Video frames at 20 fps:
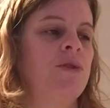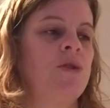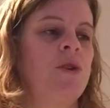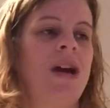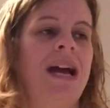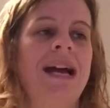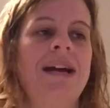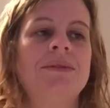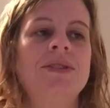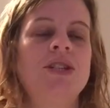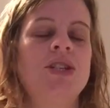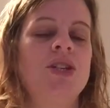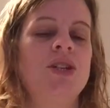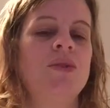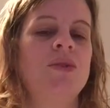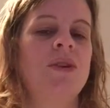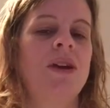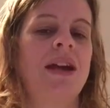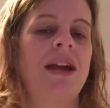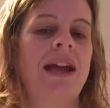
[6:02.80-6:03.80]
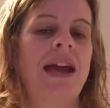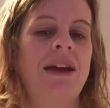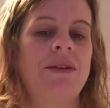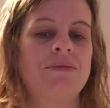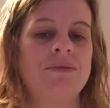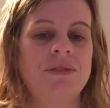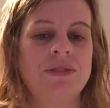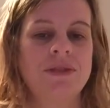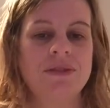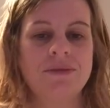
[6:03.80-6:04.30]
your house that you can
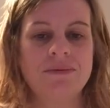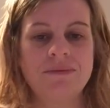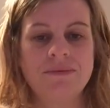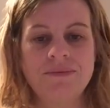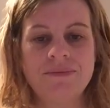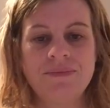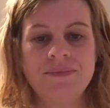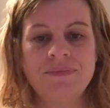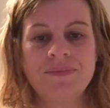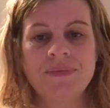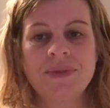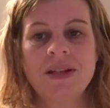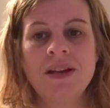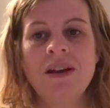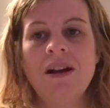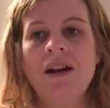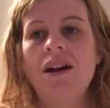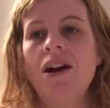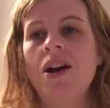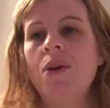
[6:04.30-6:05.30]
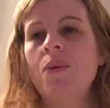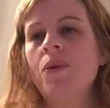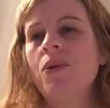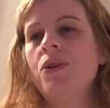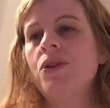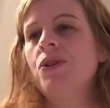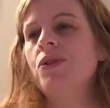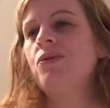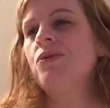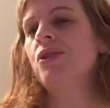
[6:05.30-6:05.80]
count. I want
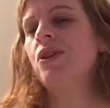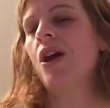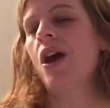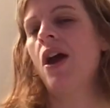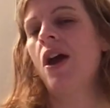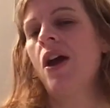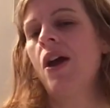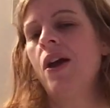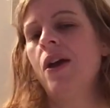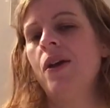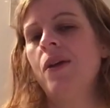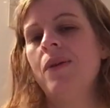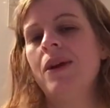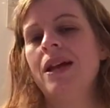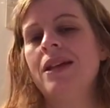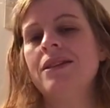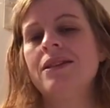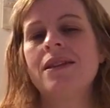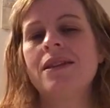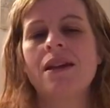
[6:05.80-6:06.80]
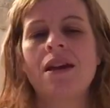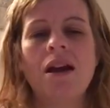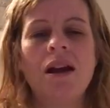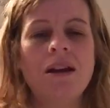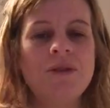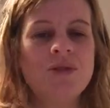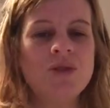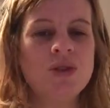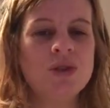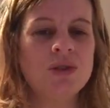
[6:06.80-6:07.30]
you to go into the
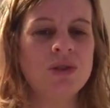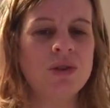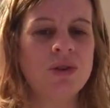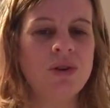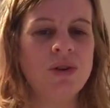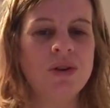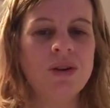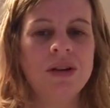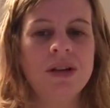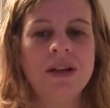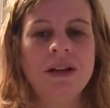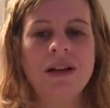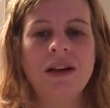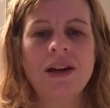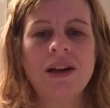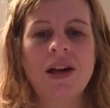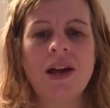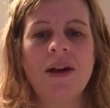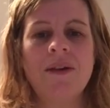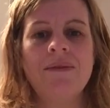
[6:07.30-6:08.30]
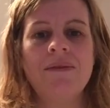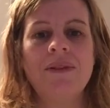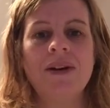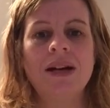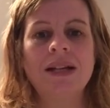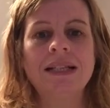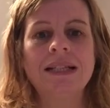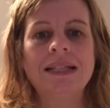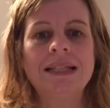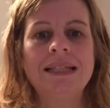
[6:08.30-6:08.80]
cutlery drawer and go and
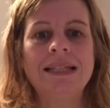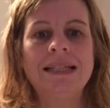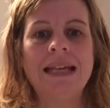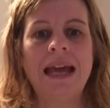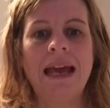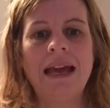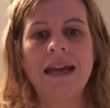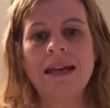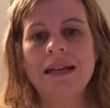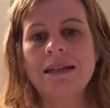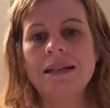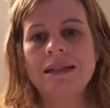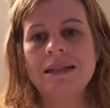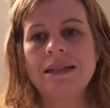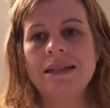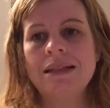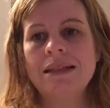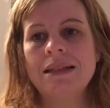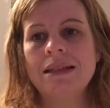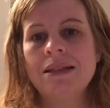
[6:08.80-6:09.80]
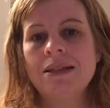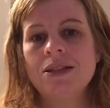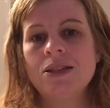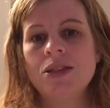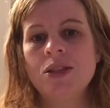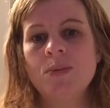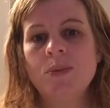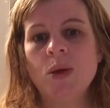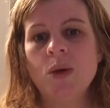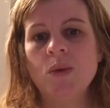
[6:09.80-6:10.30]
find 6
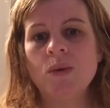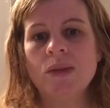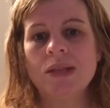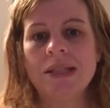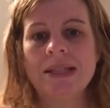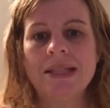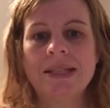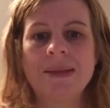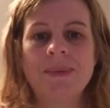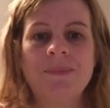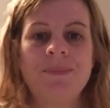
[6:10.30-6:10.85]
spoons.